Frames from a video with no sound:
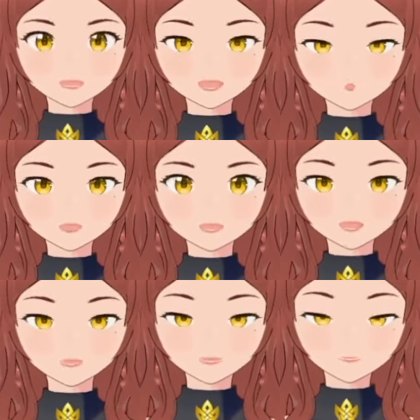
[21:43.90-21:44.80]
think I want
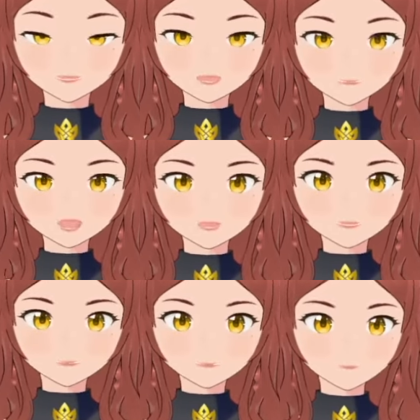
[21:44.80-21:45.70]
to touch
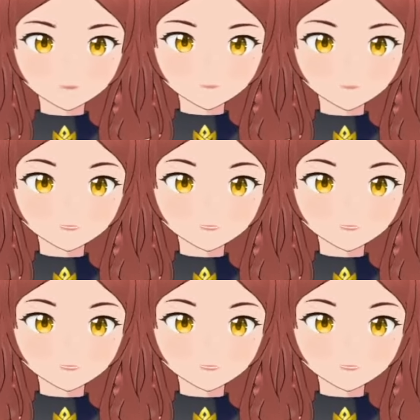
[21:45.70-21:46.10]
this.